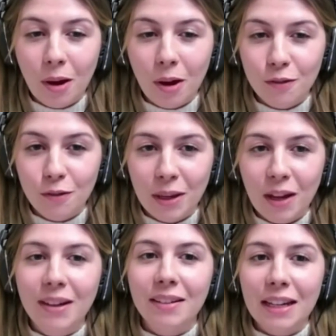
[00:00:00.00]
was a big part
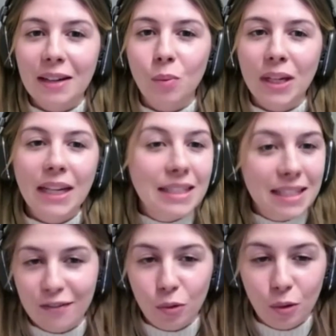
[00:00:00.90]
of it for me.
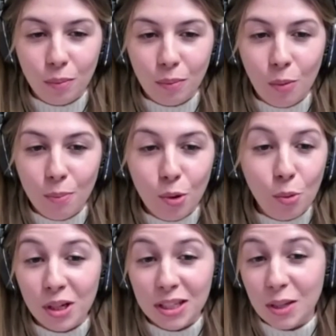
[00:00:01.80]
We needed everyone
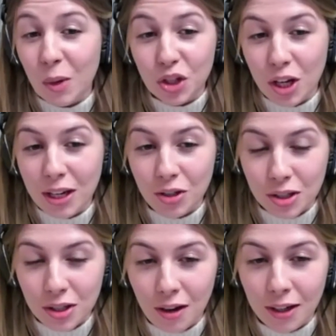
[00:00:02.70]
on board because there weren't
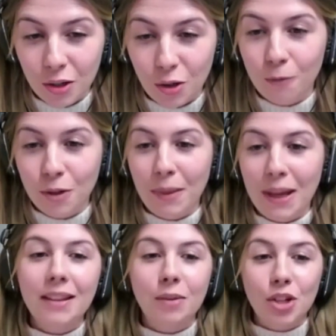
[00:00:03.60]
changes that I could
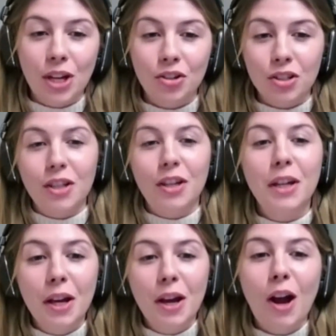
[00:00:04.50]
often make. There were
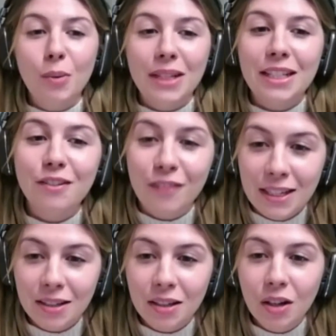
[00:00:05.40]
changes that I would
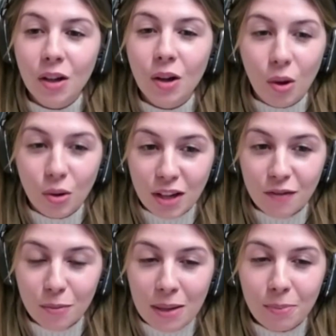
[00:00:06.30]
need to feed
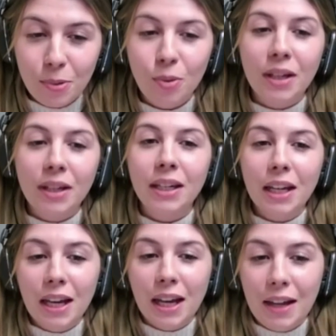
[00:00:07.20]
onto other
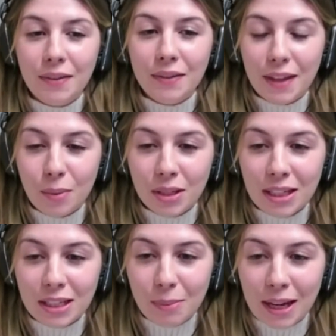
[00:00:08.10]
people, and
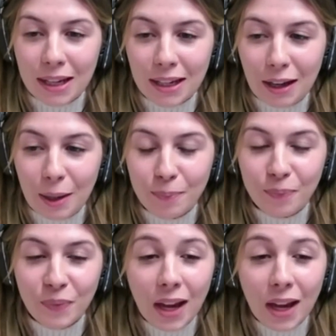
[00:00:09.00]
they would need to make.